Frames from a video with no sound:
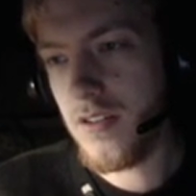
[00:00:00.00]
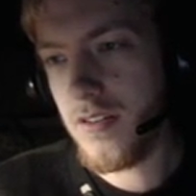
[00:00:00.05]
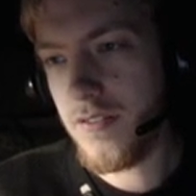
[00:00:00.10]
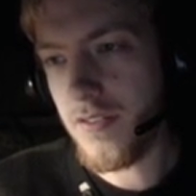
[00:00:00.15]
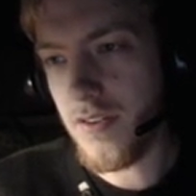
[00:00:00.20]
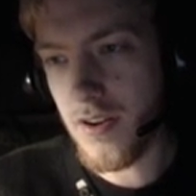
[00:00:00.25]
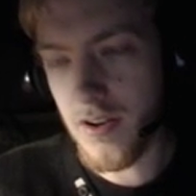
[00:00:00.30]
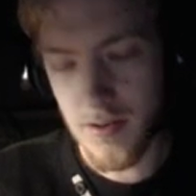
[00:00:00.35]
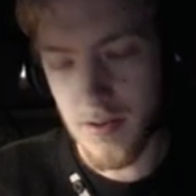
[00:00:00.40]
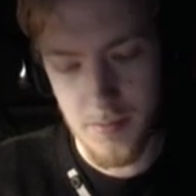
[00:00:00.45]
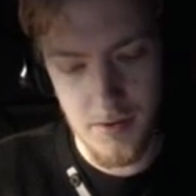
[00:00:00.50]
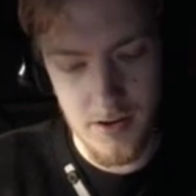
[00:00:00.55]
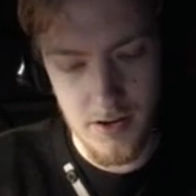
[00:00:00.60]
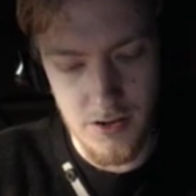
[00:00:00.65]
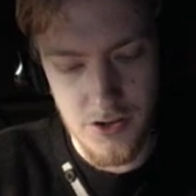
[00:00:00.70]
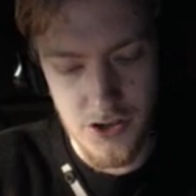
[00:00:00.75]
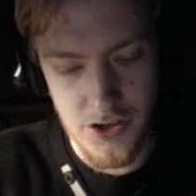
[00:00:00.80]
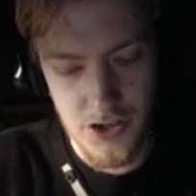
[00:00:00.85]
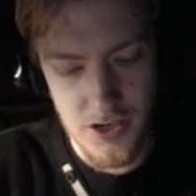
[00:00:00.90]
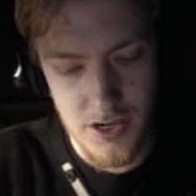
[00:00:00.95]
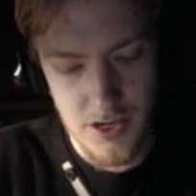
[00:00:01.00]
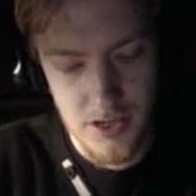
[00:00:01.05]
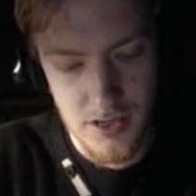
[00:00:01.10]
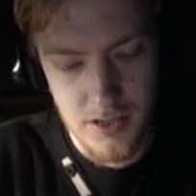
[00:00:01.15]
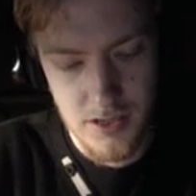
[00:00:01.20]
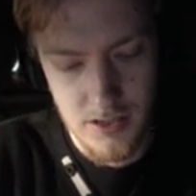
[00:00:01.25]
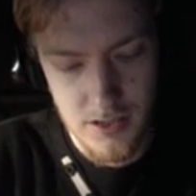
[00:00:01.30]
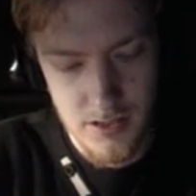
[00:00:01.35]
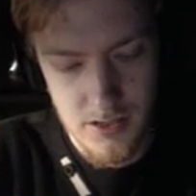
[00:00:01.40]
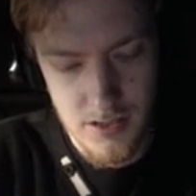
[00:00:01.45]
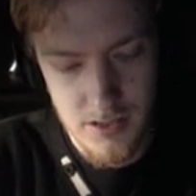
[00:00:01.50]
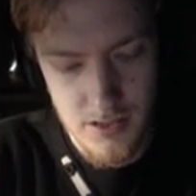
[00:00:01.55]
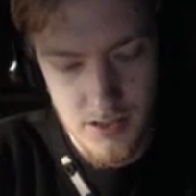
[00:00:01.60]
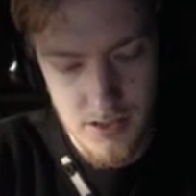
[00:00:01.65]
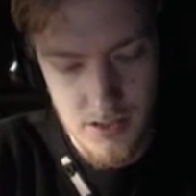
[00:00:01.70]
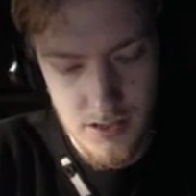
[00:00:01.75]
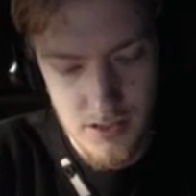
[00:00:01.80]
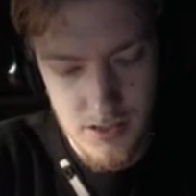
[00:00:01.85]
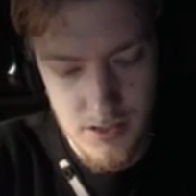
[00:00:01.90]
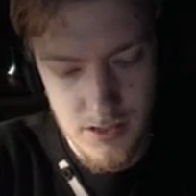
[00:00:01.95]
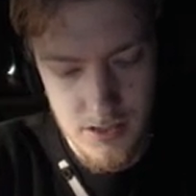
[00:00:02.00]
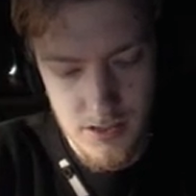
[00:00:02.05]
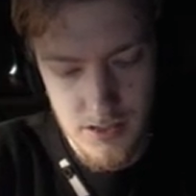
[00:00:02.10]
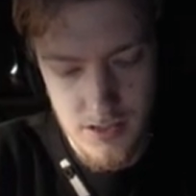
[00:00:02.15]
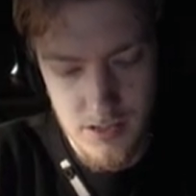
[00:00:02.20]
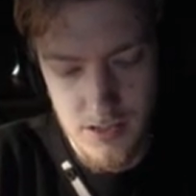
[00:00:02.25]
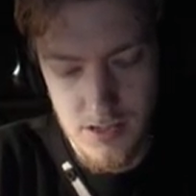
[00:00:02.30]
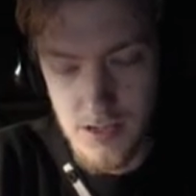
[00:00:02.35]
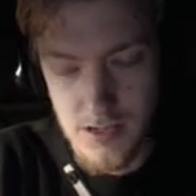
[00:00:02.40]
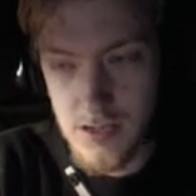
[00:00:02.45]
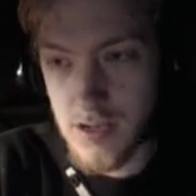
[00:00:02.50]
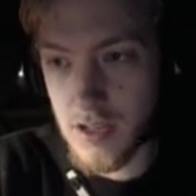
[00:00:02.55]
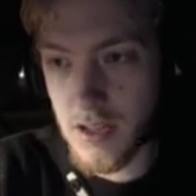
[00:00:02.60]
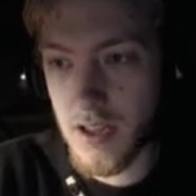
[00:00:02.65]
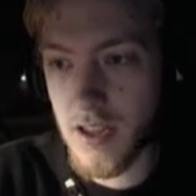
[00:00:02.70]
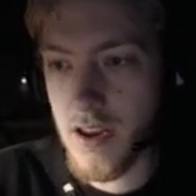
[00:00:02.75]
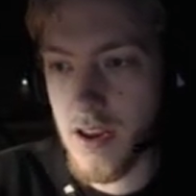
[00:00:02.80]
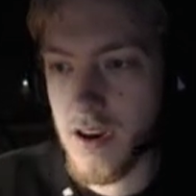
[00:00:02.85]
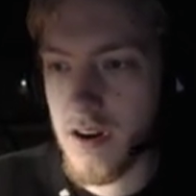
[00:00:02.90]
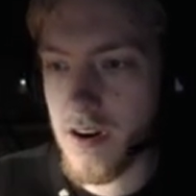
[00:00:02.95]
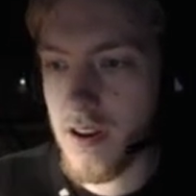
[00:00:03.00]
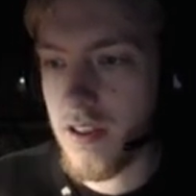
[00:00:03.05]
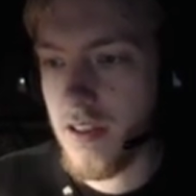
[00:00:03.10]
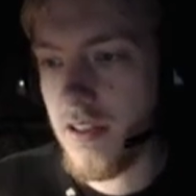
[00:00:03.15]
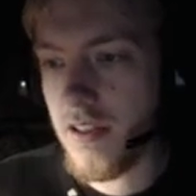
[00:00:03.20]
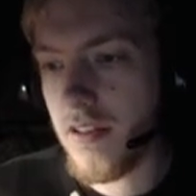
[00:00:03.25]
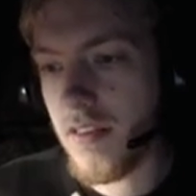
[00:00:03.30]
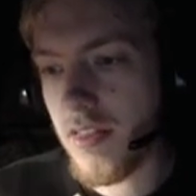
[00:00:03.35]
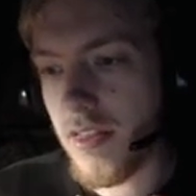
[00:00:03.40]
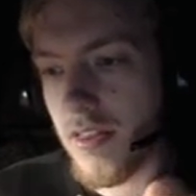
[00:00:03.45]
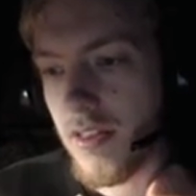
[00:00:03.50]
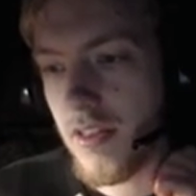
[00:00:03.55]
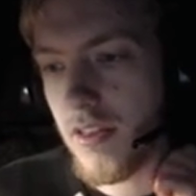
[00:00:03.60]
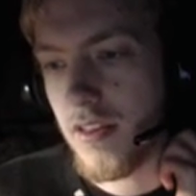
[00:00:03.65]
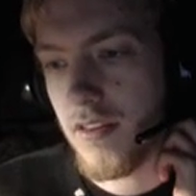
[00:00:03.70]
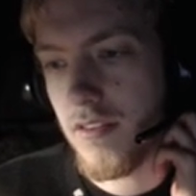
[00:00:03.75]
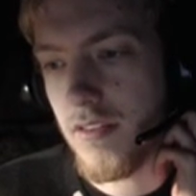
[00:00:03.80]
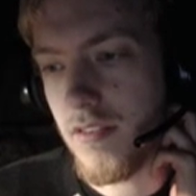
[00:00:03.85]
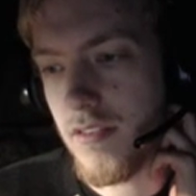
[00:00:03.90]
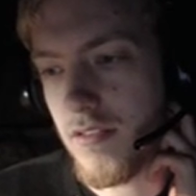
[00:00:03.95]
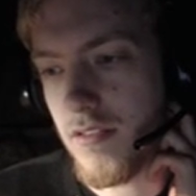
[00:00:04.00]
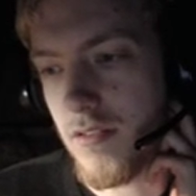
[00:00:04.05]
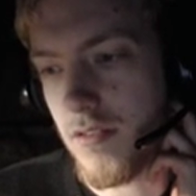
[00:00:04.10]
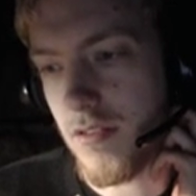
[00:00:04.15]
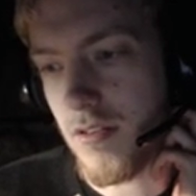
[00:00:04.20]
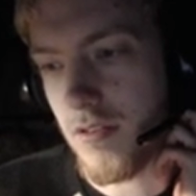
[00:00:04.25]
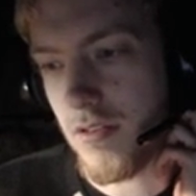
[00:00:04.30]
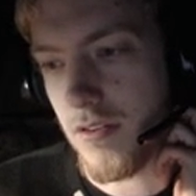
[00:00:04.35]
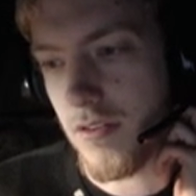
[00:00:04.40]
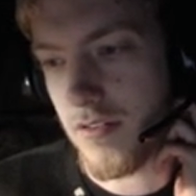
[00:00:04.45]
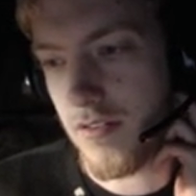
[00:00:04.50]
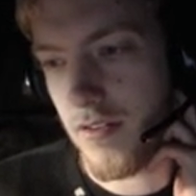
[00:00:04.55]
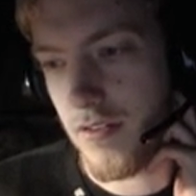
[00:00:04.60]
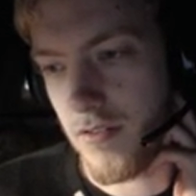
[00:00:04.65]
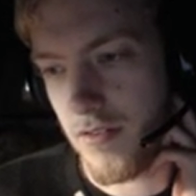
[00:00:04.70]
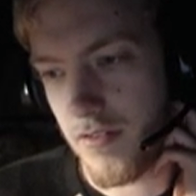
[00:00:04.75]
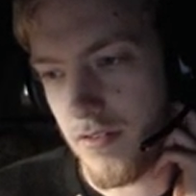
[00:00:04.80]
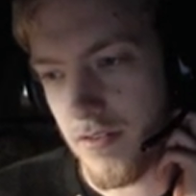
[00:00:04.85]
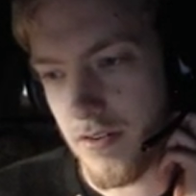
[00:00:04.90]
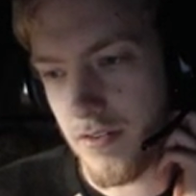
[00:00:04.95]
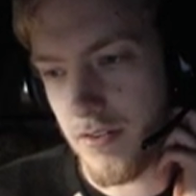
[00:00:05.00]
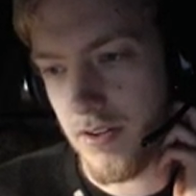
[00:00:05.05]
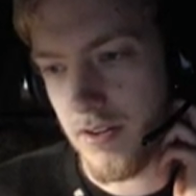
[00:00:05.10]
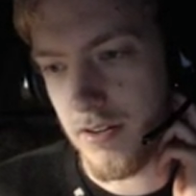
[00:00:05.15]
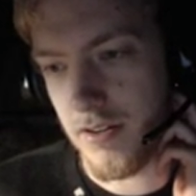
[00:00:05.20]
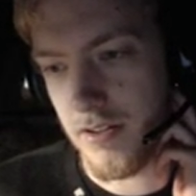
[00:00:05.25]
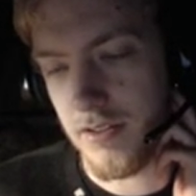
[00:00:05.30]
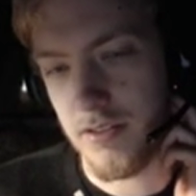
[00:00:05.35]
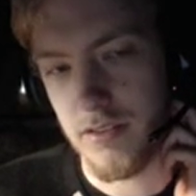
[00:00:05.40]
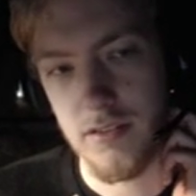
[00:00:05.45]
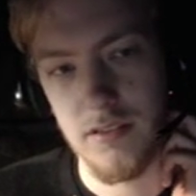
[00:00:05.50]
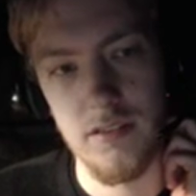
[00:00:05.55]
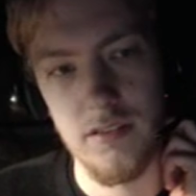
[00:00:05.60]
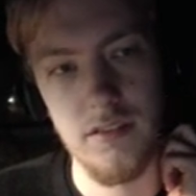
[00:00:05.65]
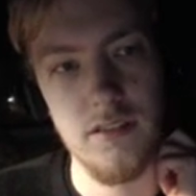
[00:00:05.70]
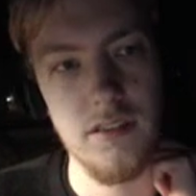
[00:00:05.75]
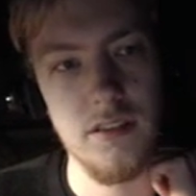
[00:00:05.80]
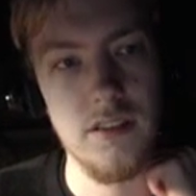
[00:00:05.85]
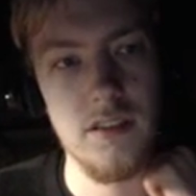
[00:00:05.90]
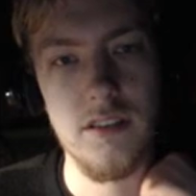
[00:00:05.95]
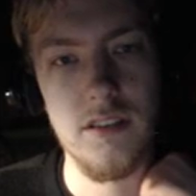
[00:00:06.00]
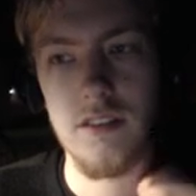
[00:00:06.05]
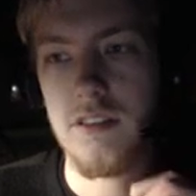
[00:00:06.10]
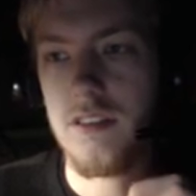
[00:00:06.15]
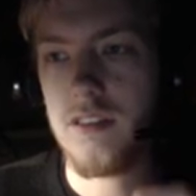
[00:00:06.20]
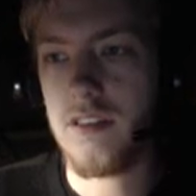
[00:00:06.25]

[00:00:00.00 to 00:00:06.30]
Finally, I'm gonna check the Girgia things, although there's no Girgia there.